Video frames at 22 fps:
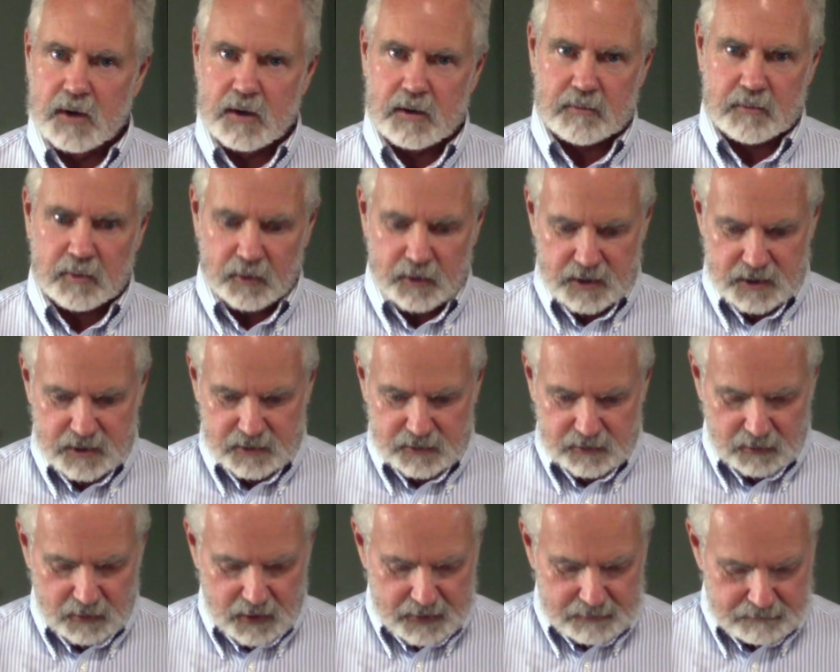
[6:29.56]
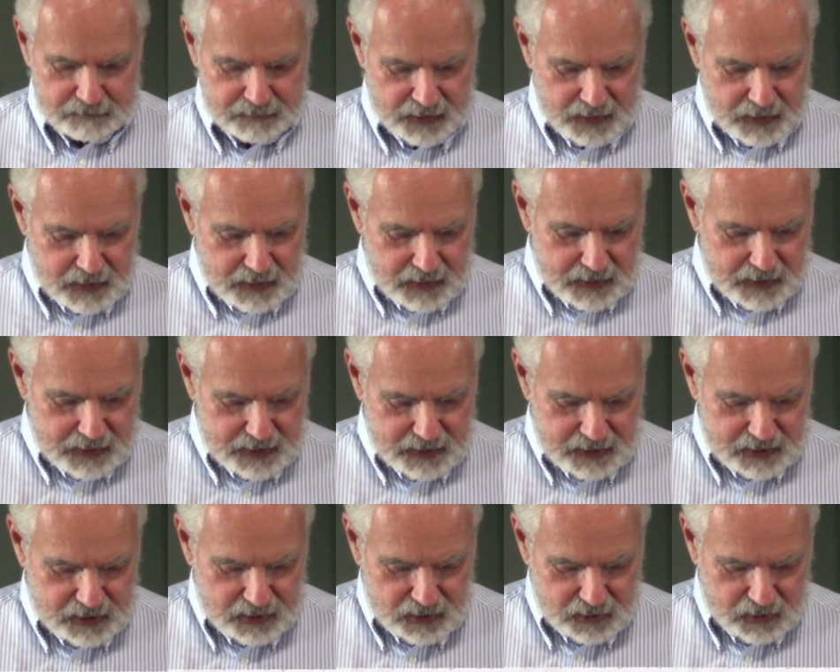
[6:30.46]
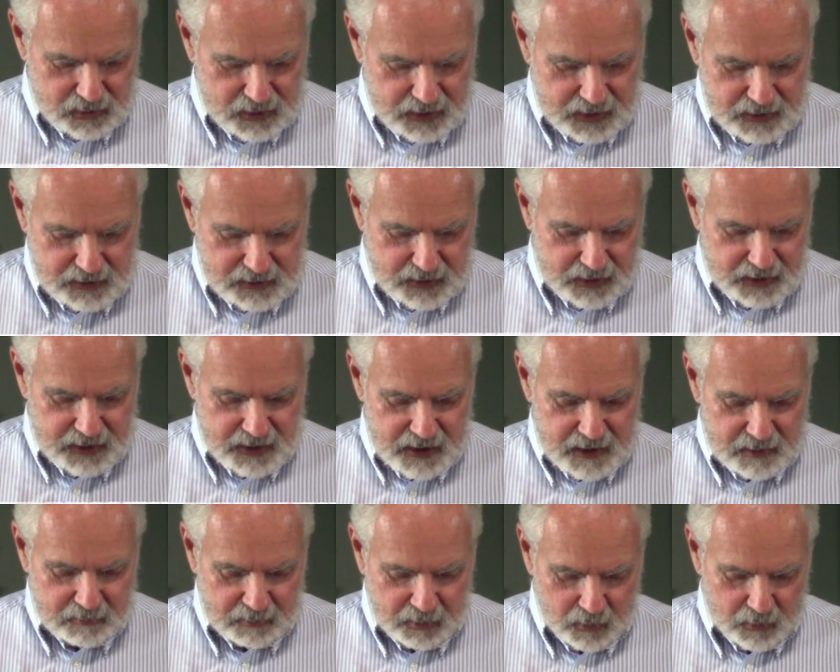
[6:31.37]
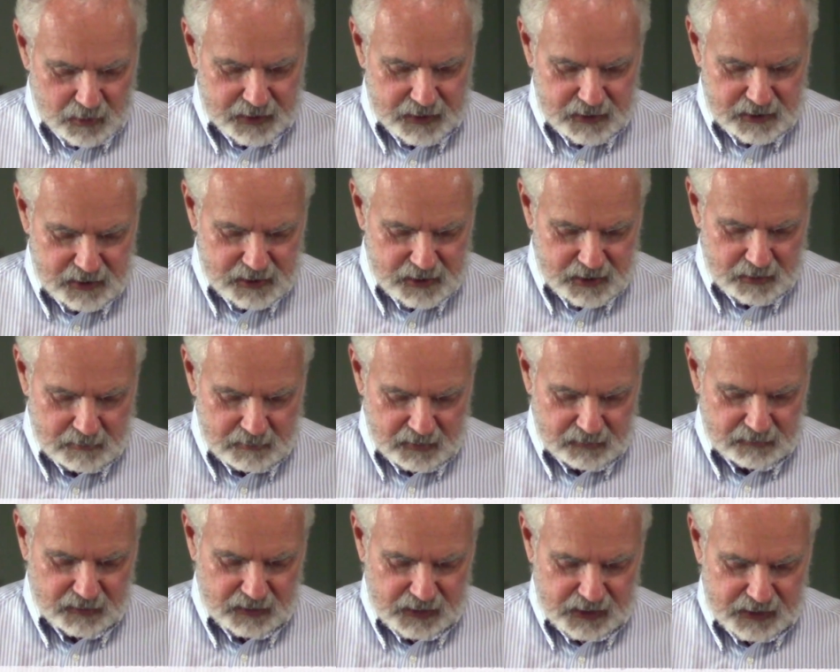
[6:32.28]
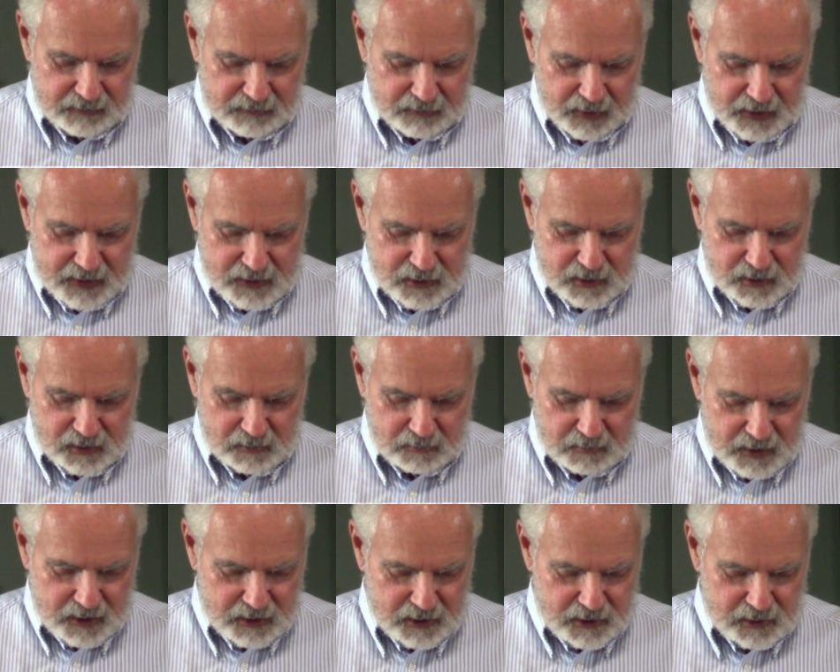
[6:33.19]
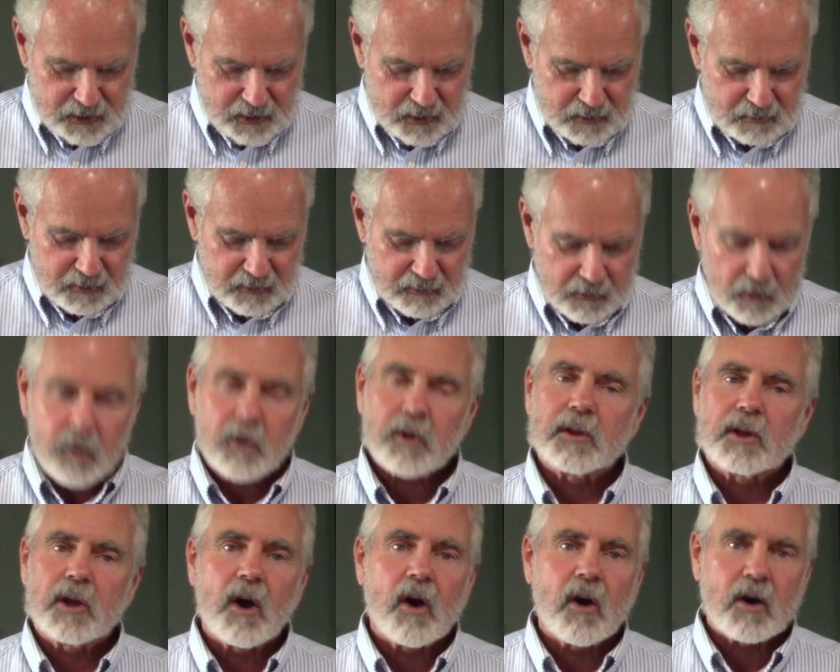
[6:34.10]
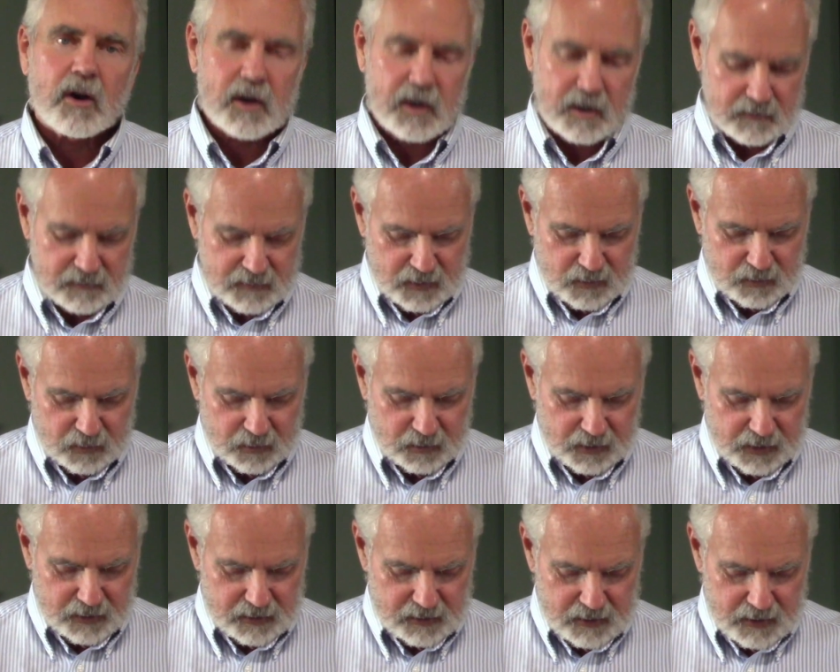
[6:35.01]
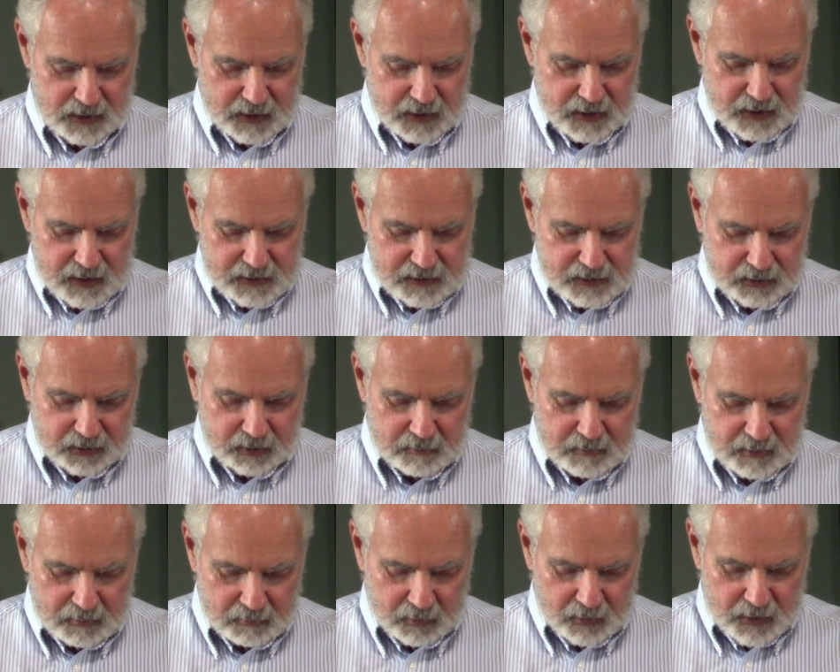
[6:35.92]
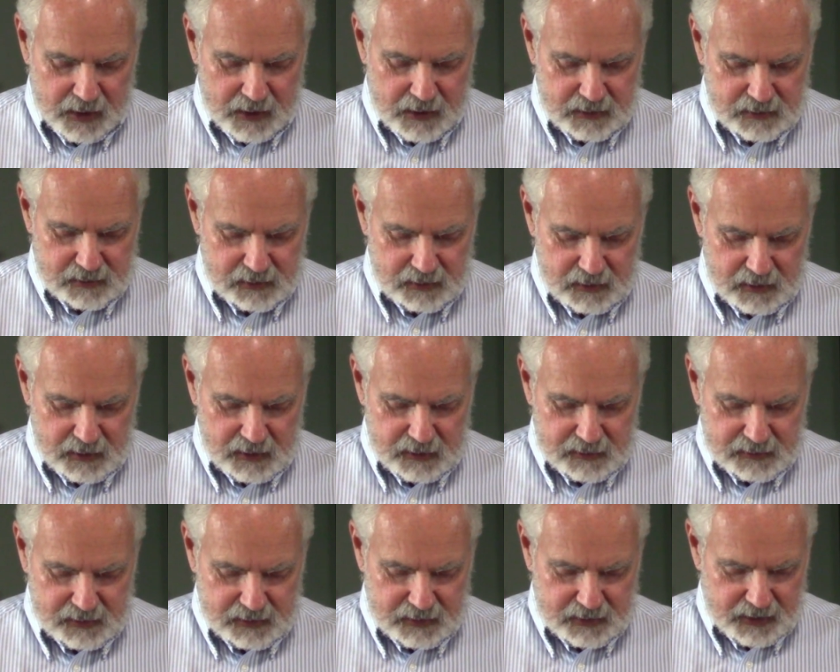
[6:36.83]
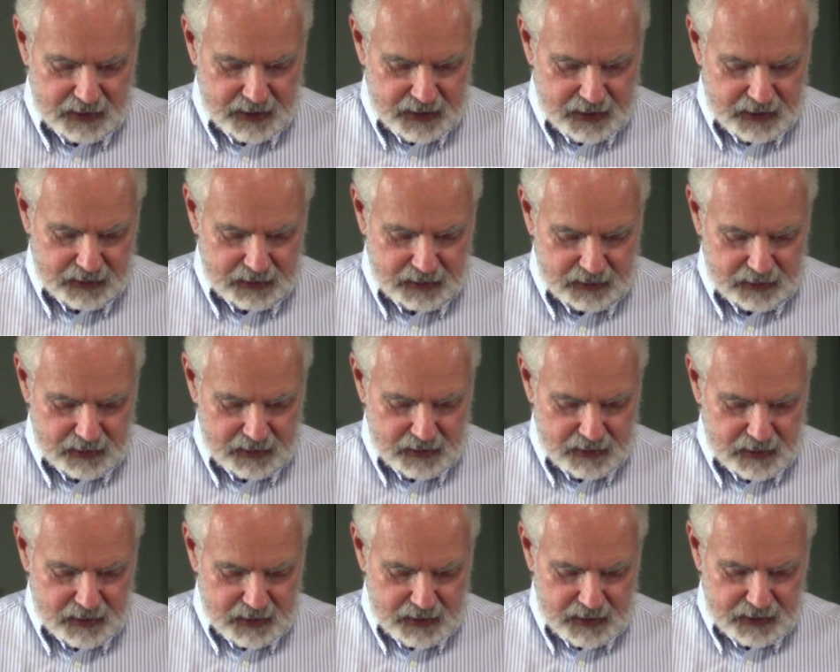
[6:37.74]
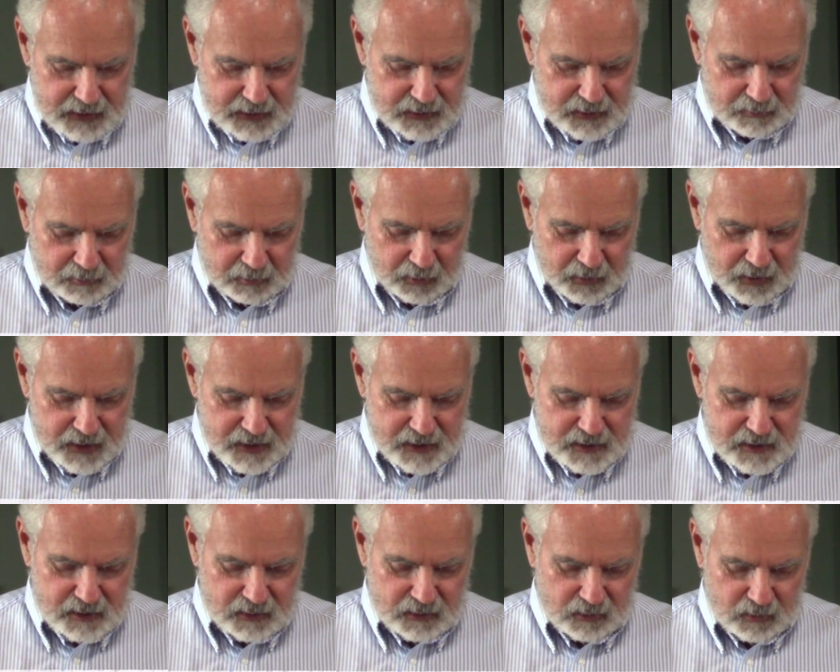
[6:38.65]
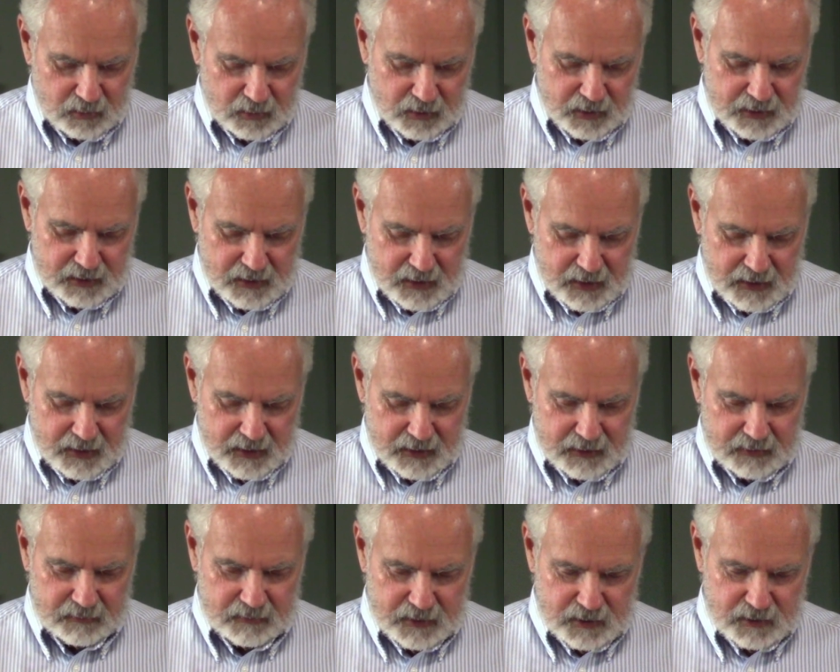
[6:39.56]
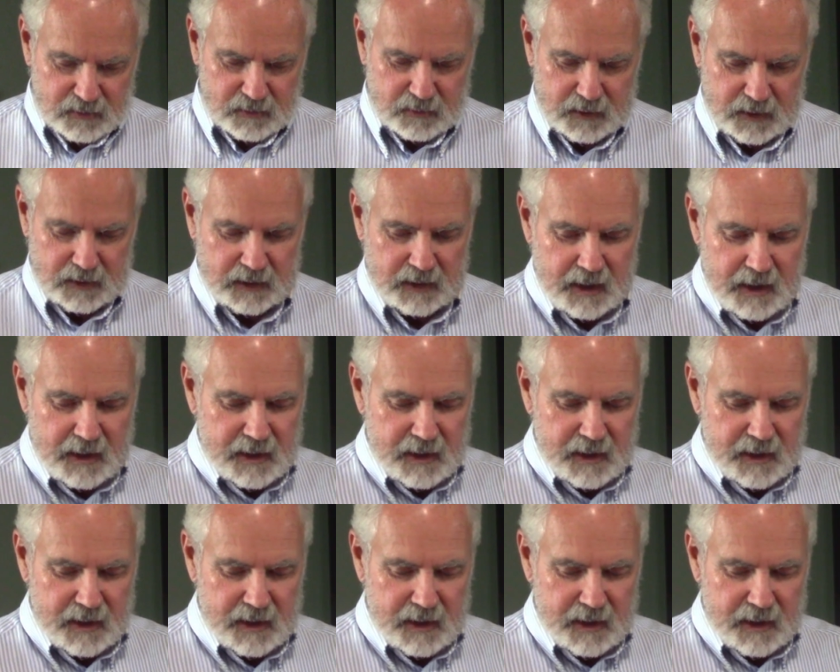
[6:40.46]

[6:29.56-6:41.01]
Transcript: priest tribe. And this is what it says, "And He appointed some of the Levites to minister before the ark of the Lord, to commemorate, to thank, and to praise the Lord God of Israel."